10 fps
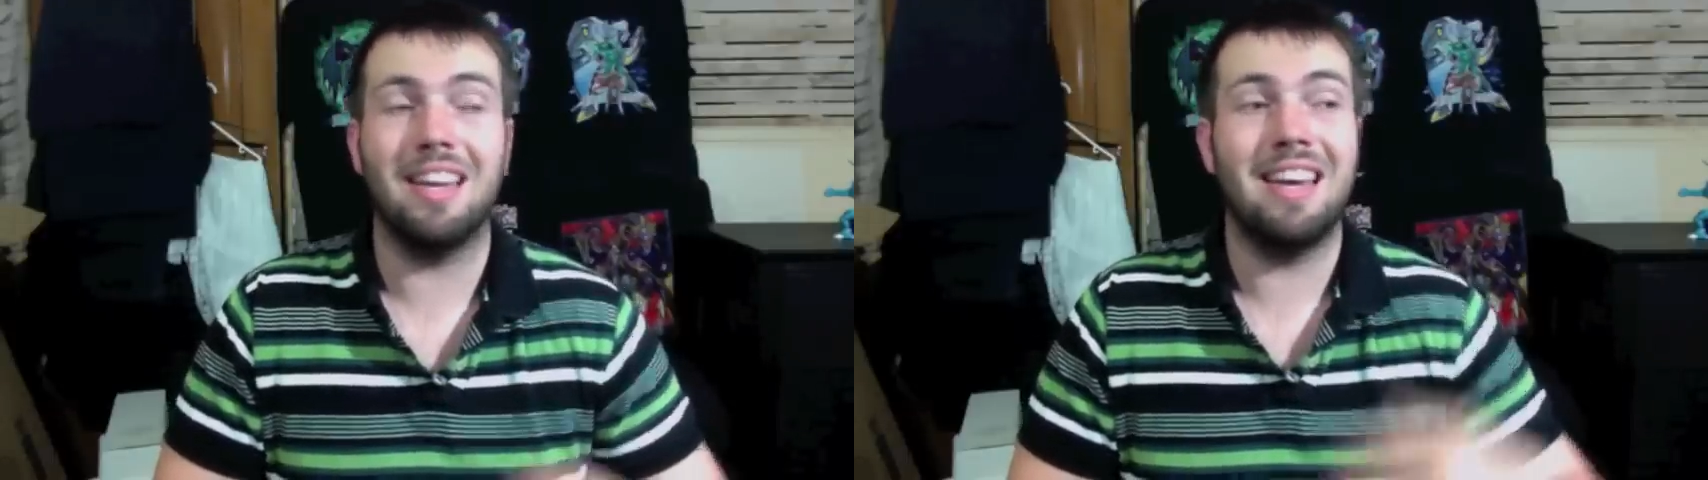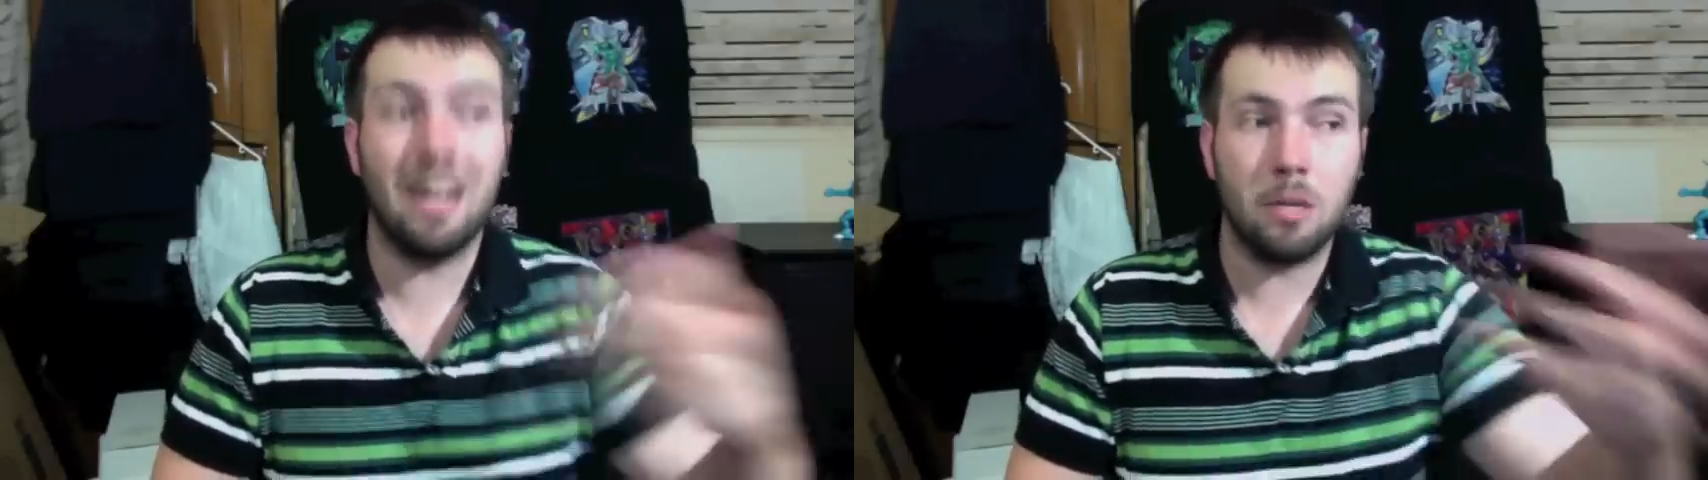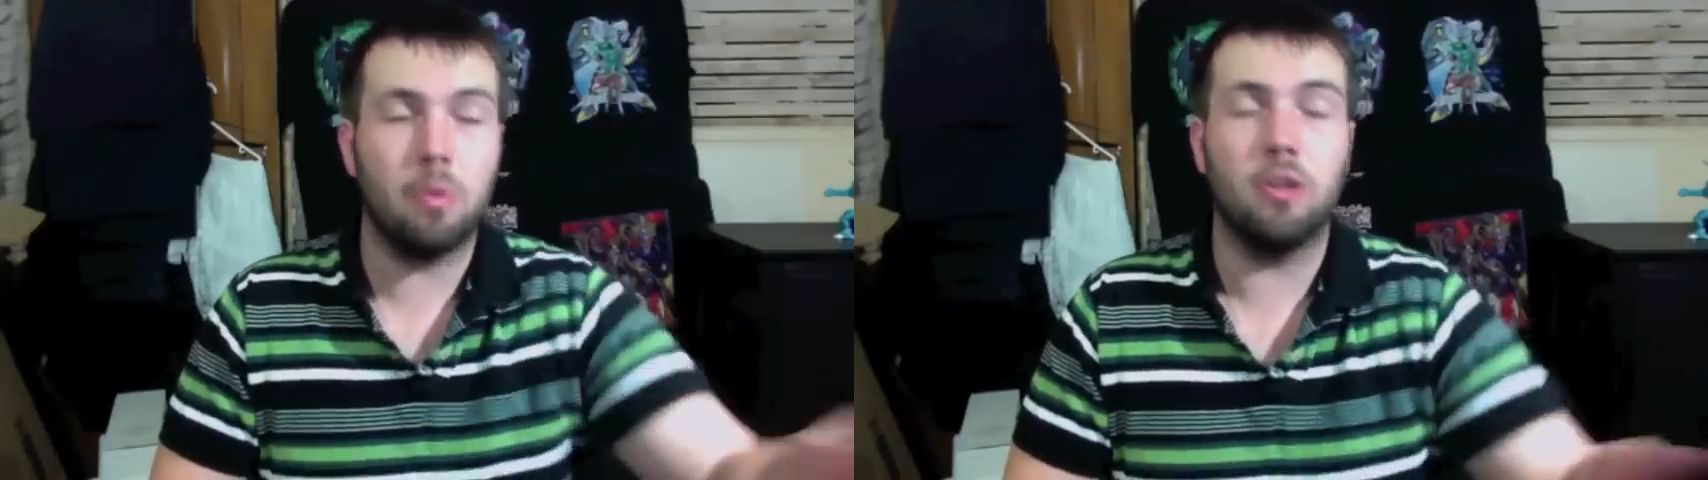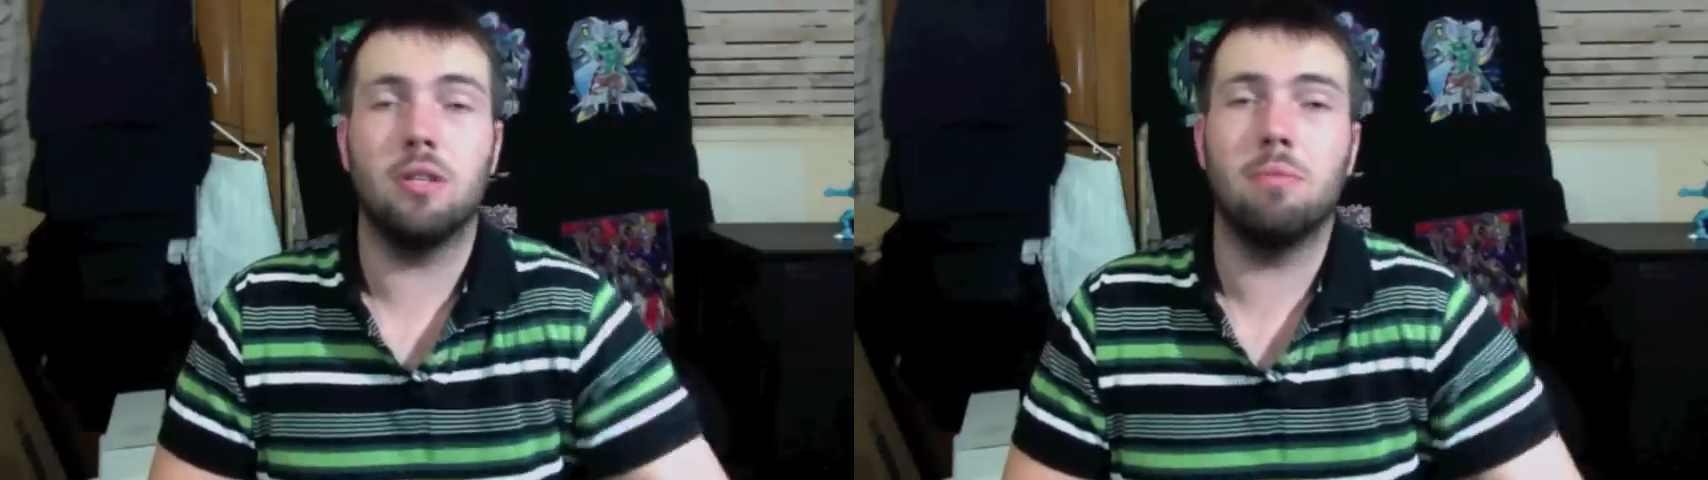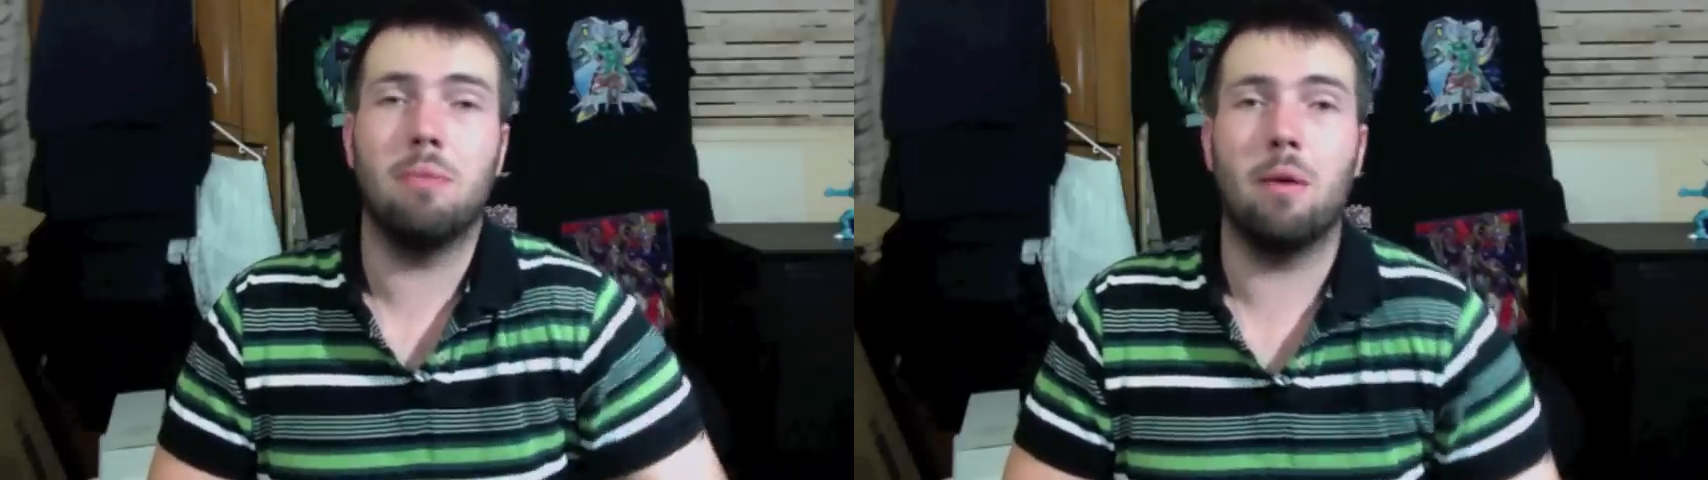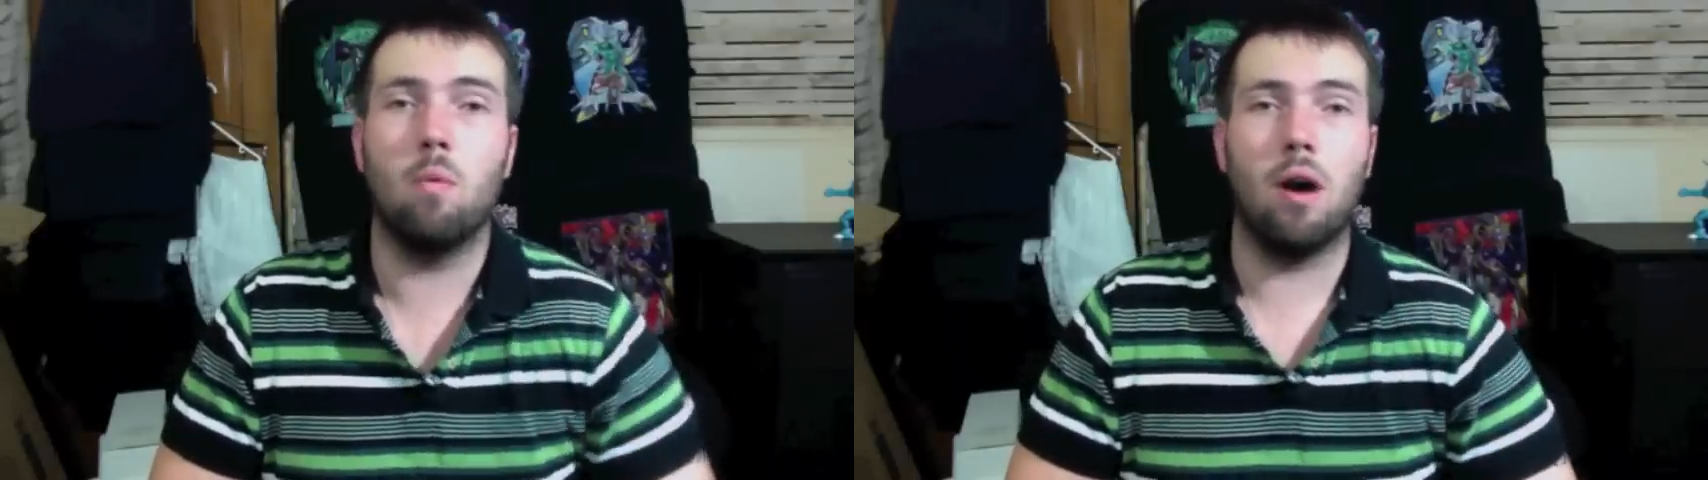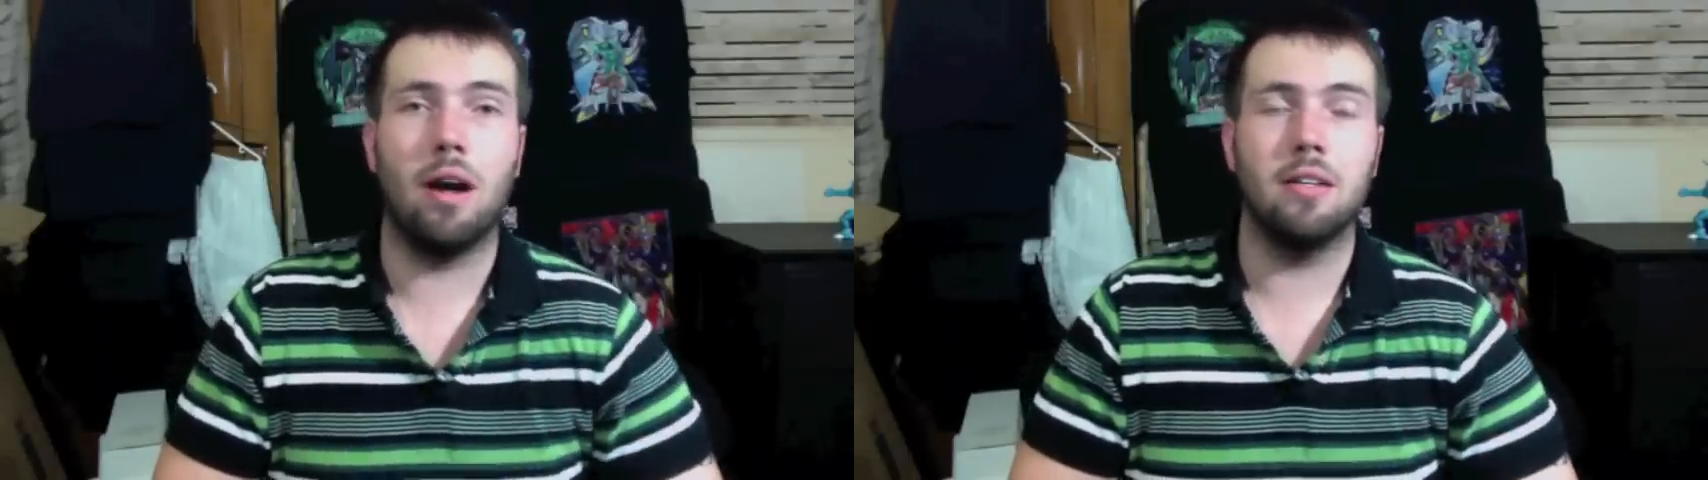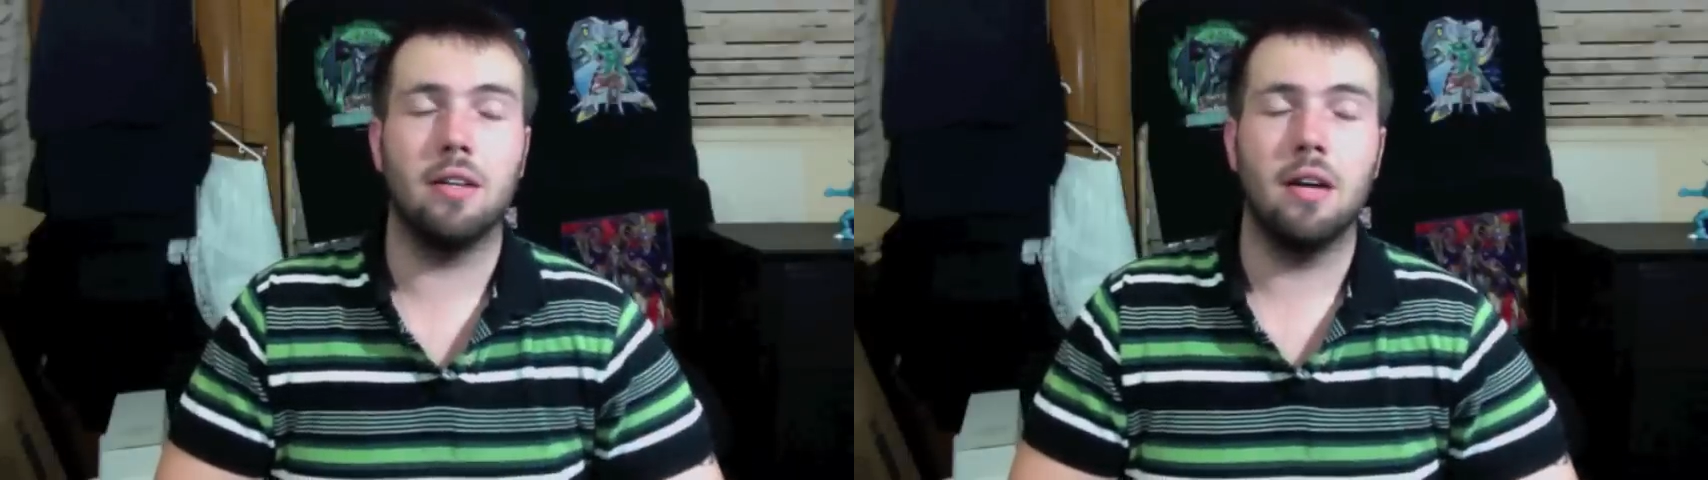next person might want.